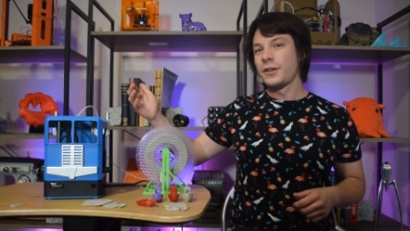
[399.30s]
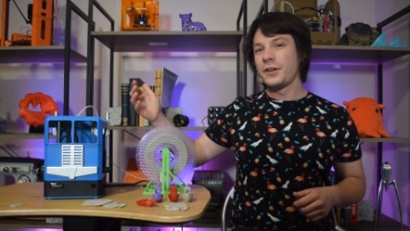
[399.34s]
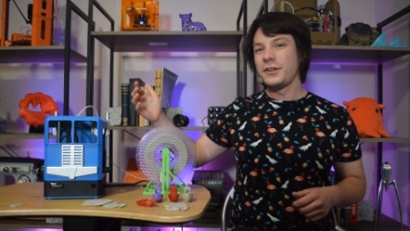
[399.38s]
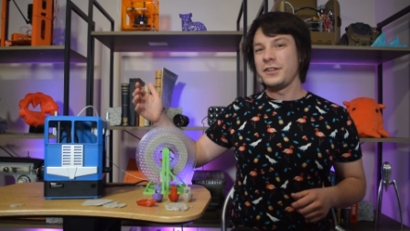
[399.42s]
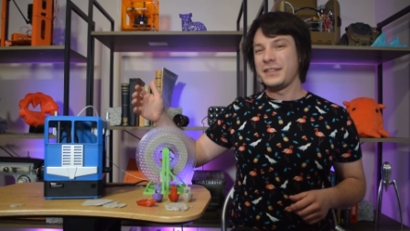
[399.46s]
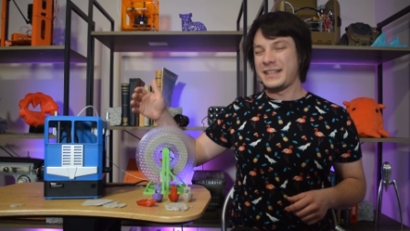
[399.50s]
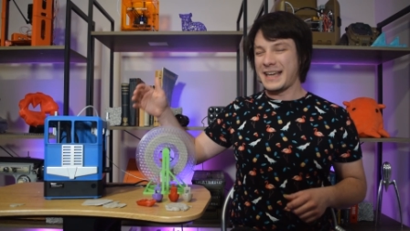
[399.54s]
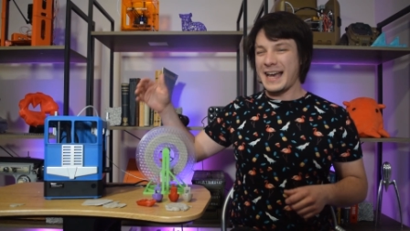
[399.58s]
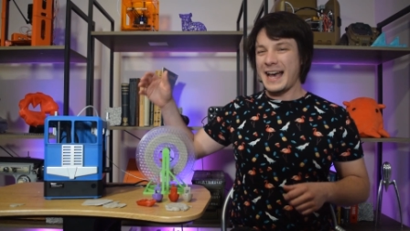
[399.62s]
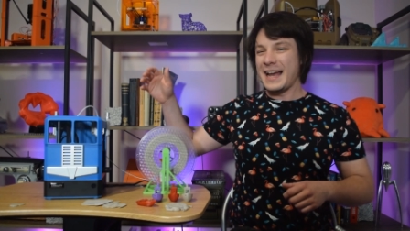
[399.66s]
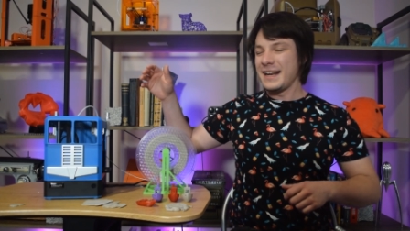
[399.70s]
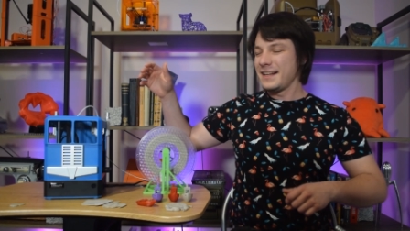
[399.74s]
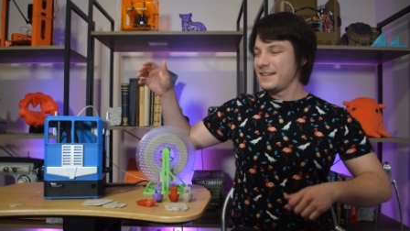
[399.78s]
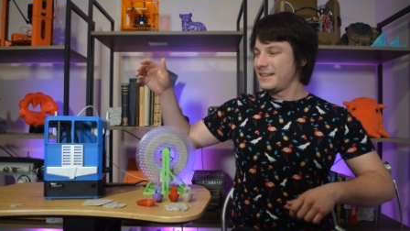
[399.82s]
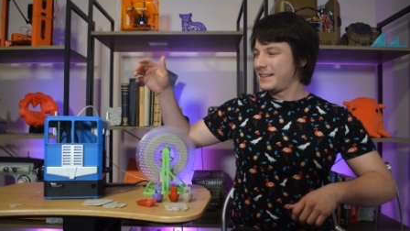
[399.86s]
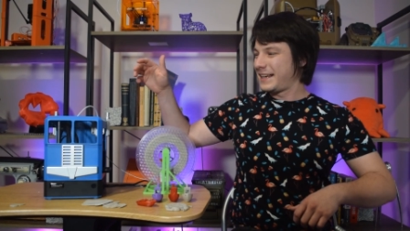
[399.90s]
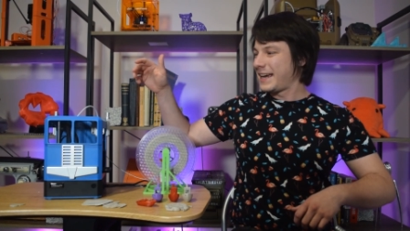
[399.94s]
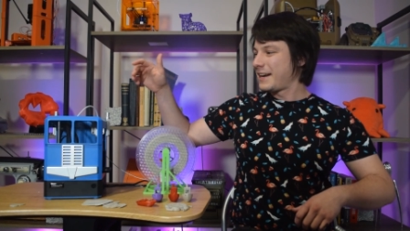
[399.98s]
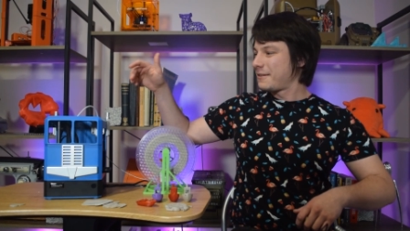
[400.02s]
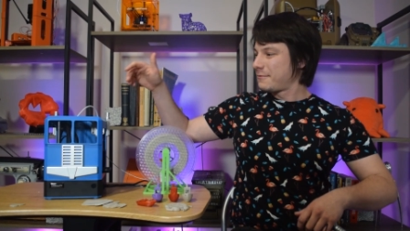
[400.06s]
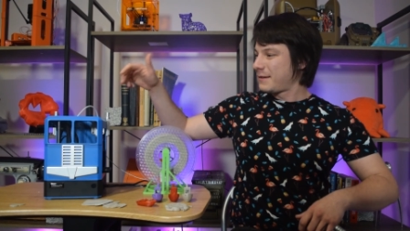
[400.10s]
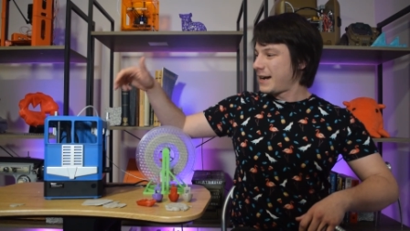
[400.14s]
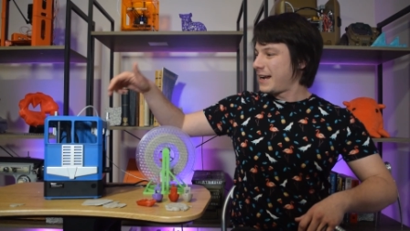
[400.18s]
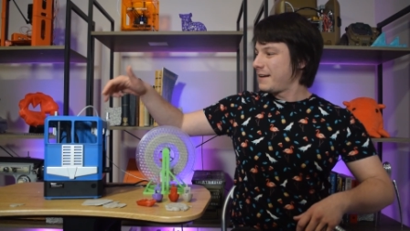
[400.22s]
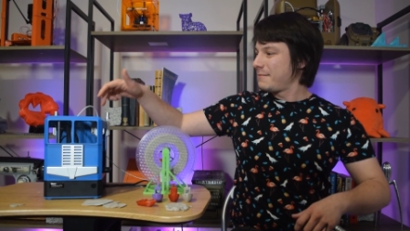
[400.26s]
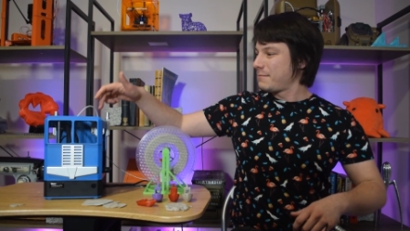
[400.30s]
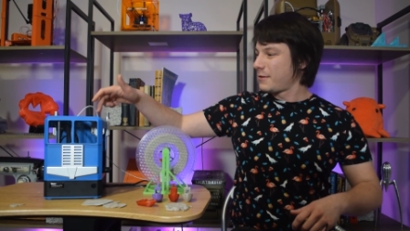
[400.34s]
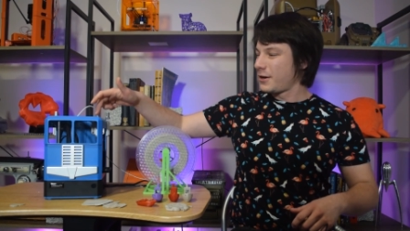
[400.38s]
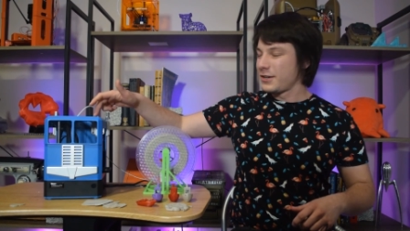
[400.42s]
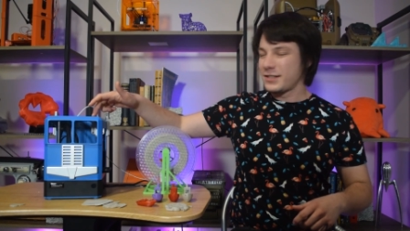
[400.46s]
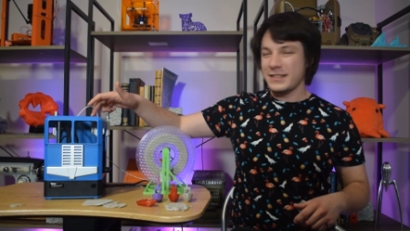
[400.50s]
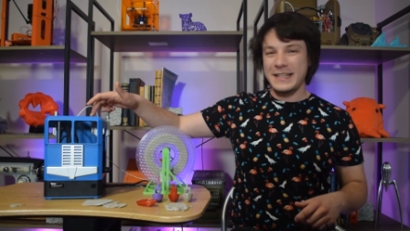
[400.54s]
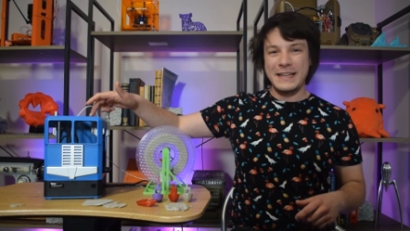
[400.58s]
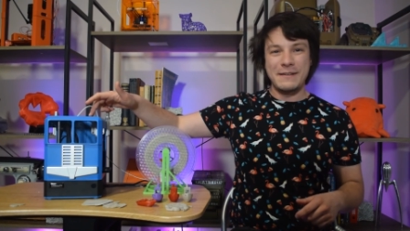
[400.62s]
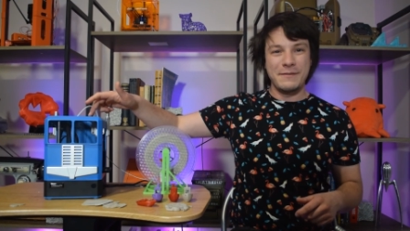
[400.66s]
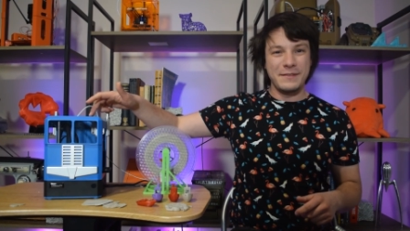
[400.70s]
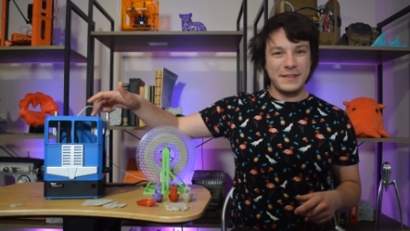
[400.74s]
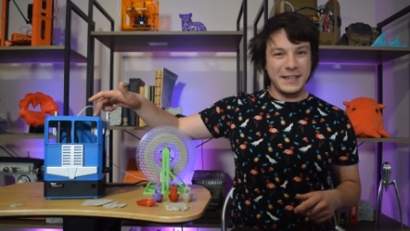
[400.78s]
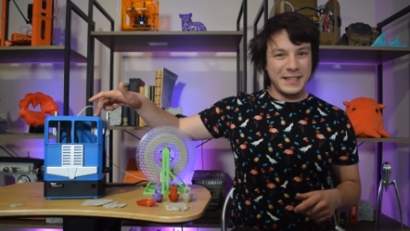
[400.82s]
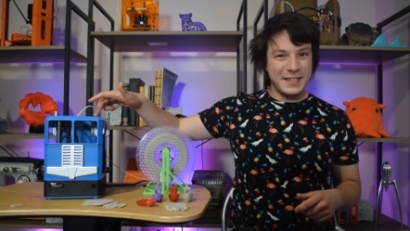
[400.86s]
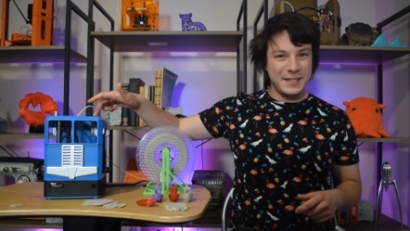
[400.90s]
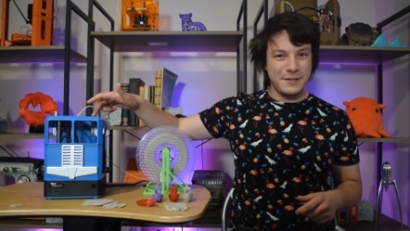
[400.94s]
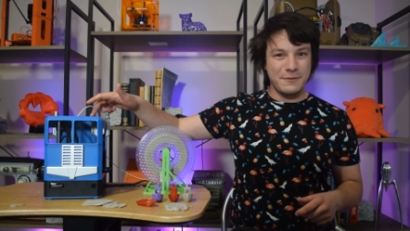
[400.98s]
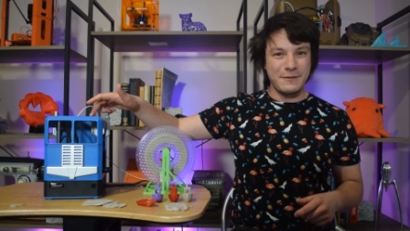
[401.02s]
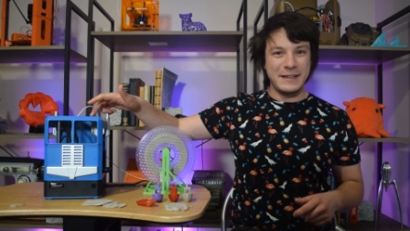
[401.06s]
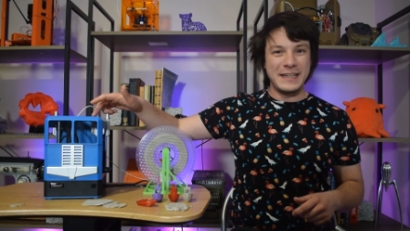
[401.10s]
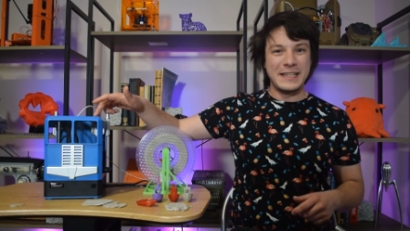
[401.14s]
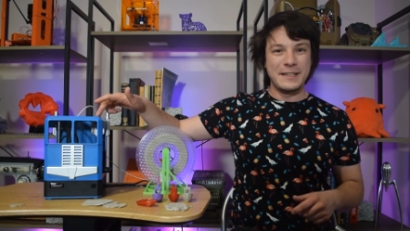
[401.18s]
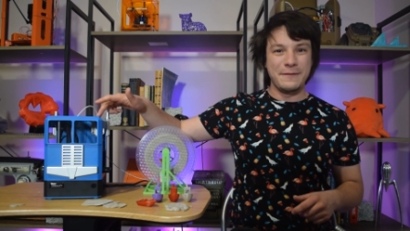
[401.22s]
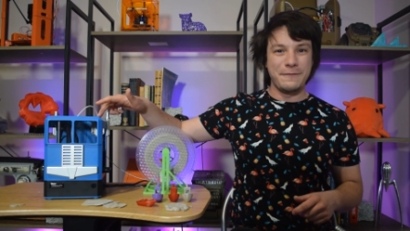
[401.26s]
though, you can get away mostly with these
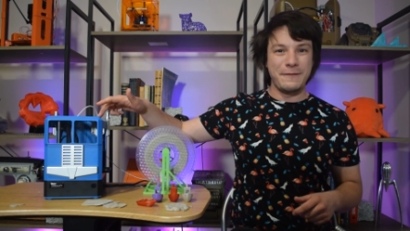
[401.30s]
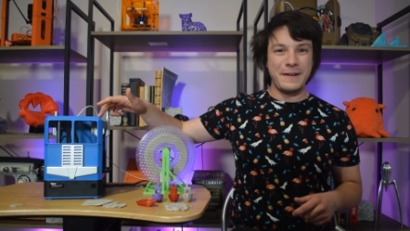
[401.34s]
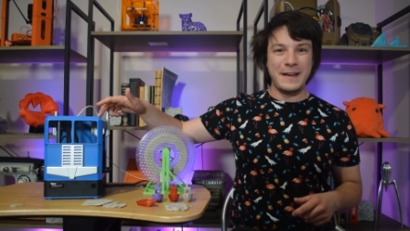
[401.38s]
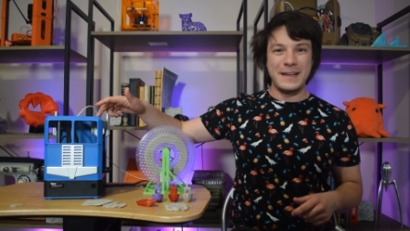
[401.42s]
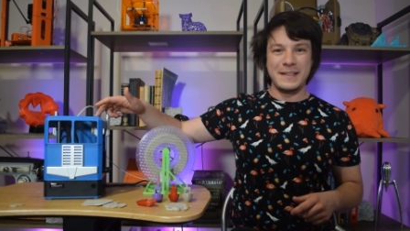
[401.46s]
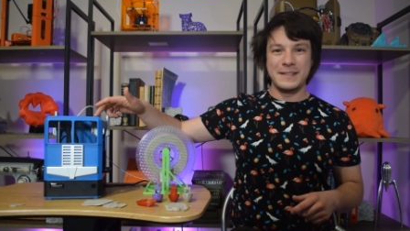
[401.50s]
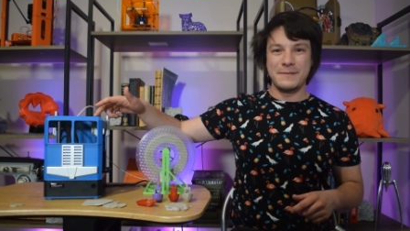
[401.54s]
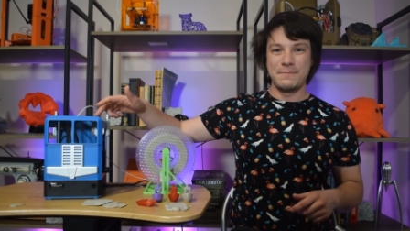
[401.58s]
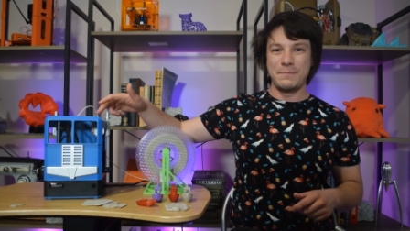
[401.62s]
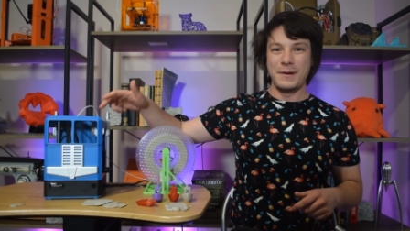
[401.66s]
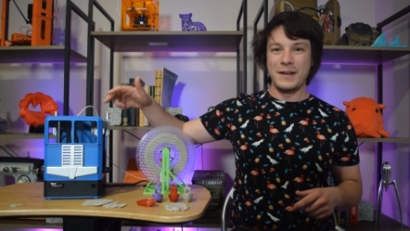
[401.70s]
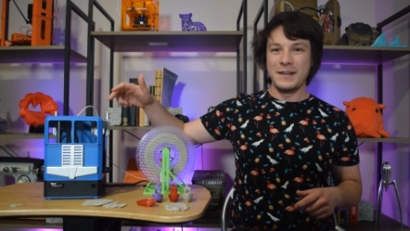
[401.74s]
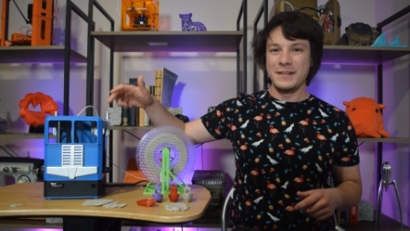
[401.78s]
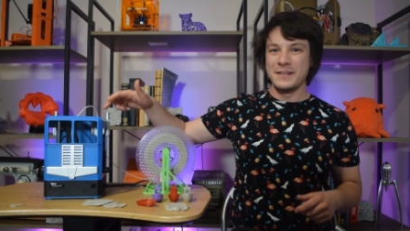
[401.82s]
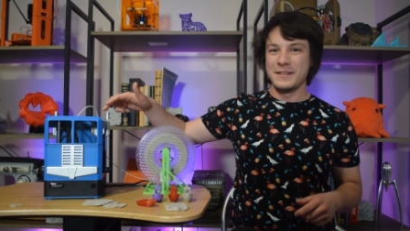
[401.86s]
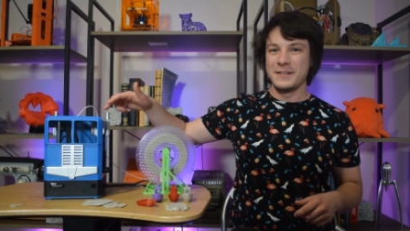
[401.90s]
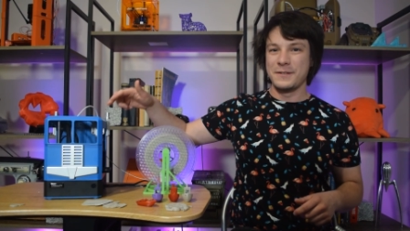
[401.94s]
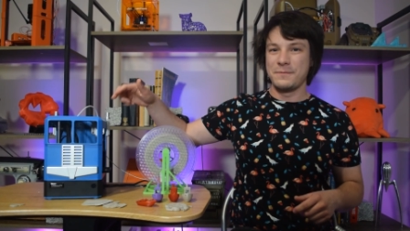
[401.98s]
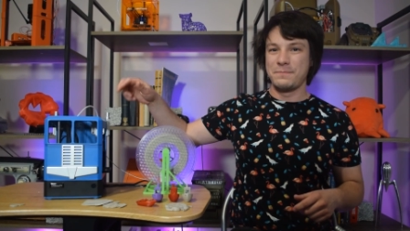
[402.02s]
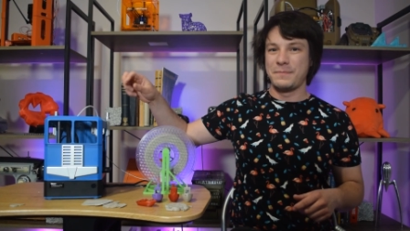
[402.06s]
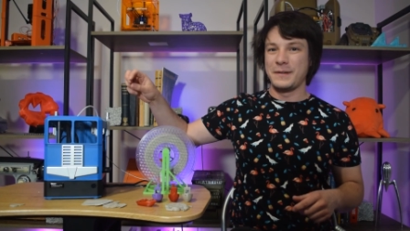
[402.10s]
3 interface buttons,